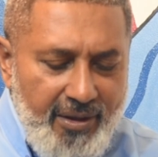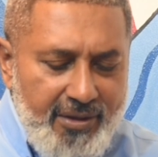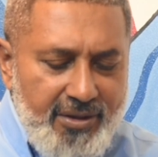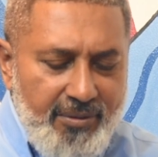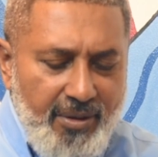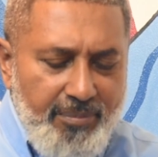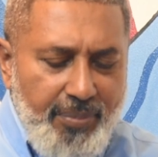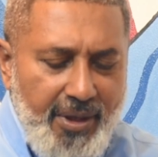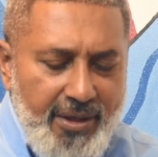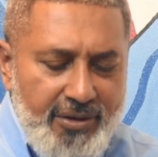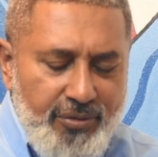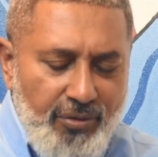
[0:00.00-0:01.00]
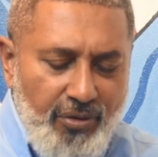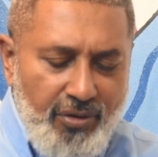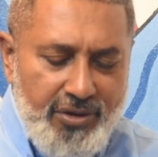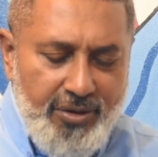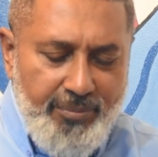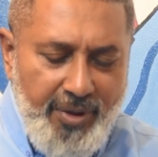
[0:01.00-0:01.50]
there's plans to
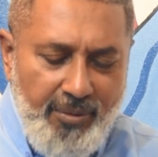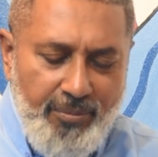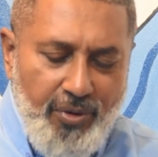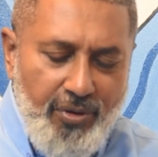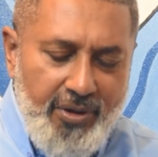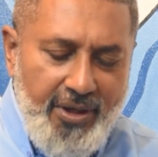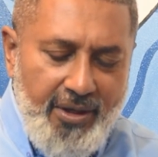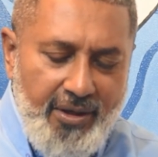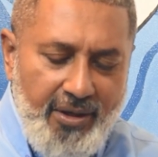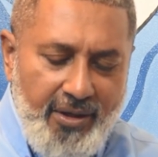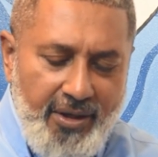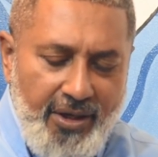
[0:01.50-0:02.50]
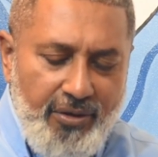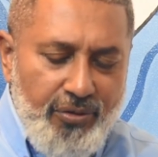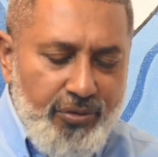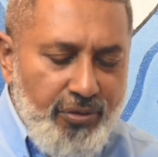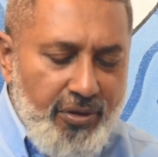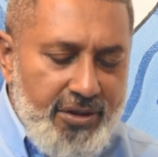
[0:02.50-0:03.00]
launch a billboard and
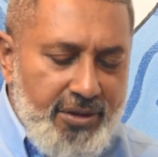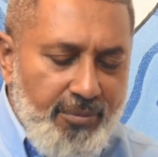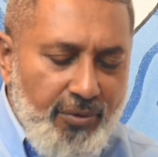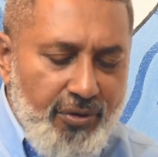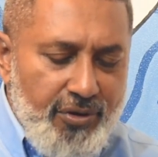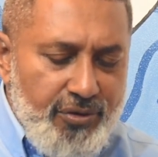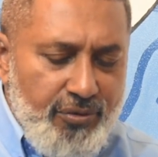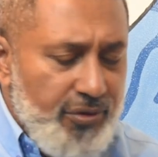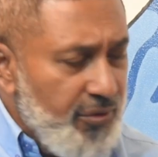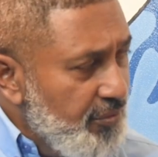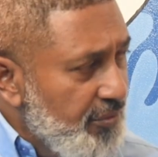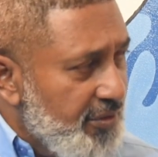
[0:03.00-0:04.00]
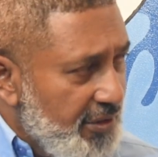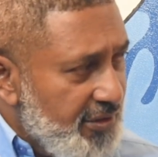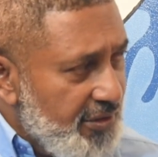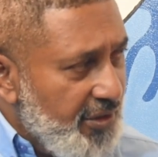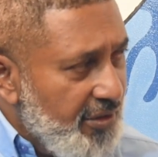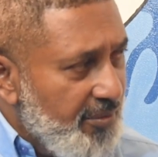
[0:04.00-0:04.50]
ecotourism launch. Could you
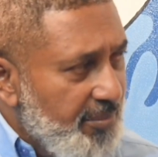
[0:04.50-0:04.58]
just share